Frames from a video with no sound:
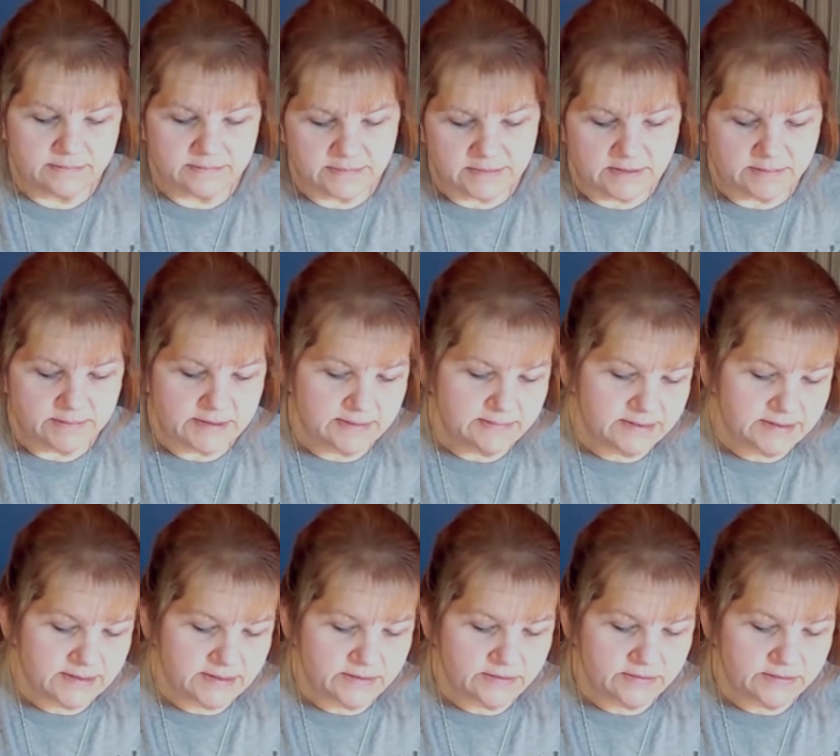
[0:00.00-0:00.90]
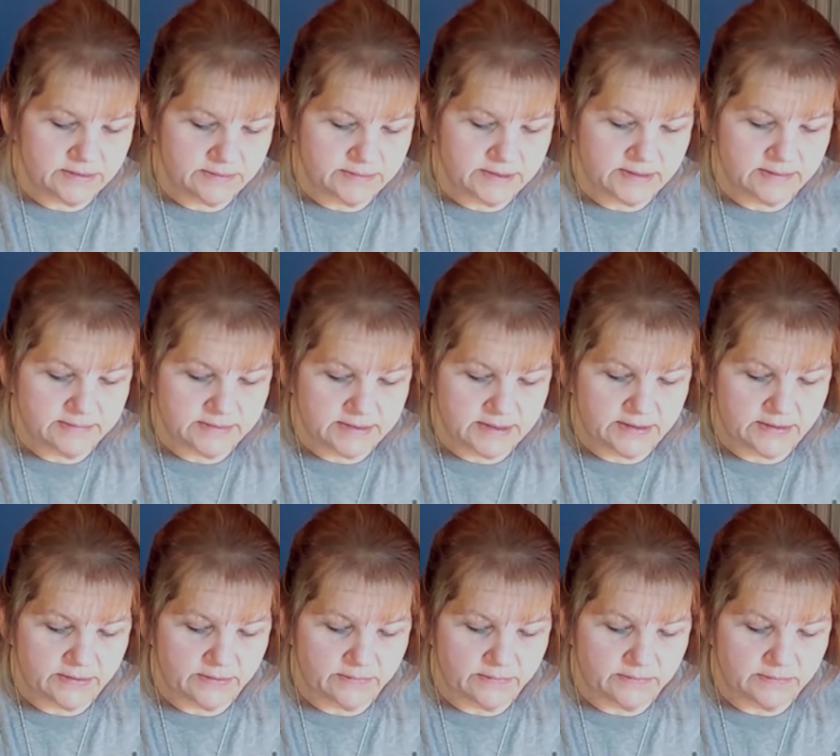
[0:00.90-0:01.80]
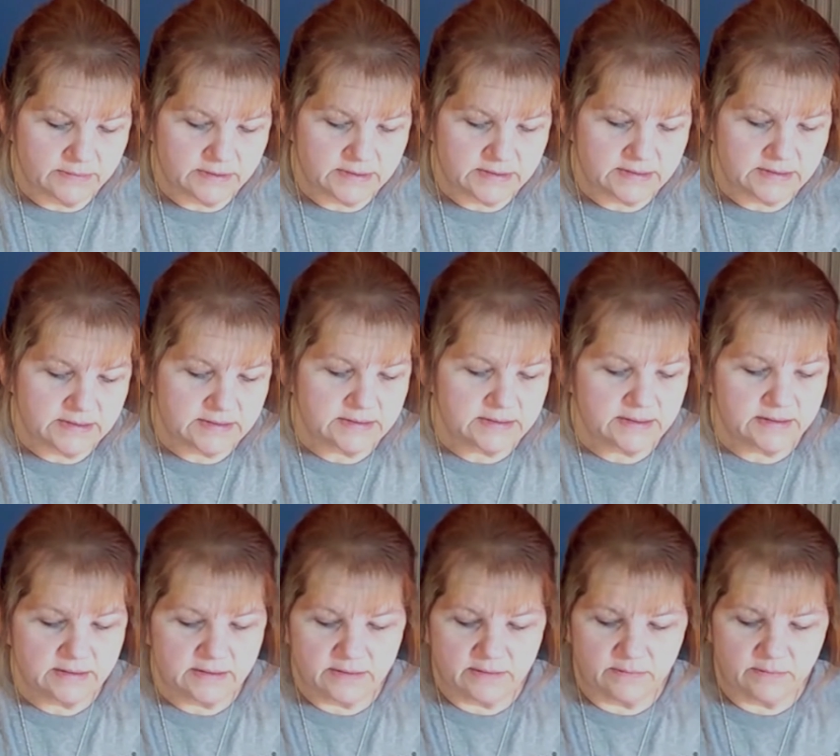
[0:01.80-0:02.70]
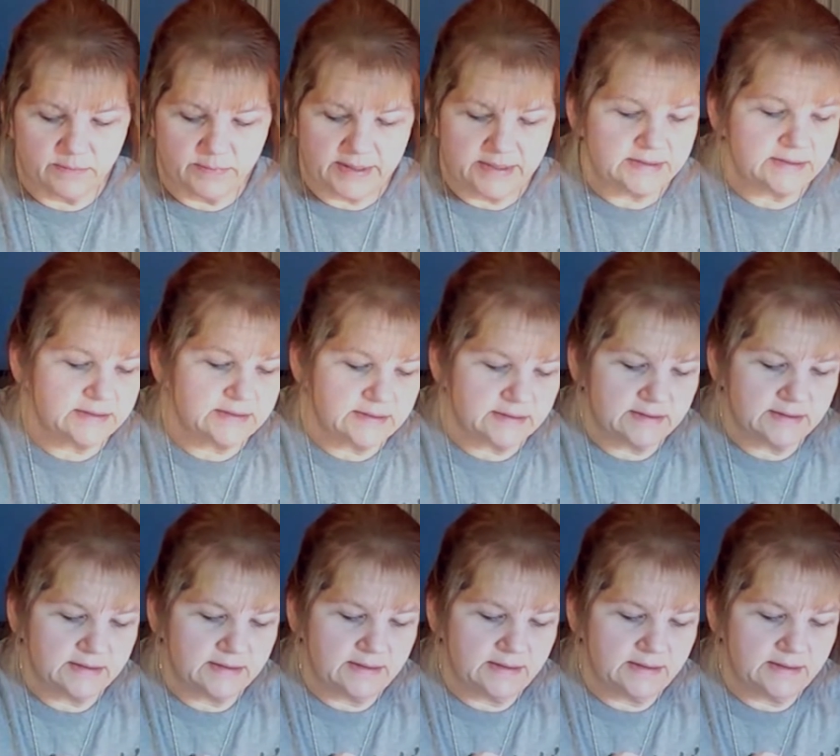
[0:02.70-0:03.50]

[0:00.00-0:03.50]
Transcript: Sometimes they do, sometimes they don't. This is a silicone-based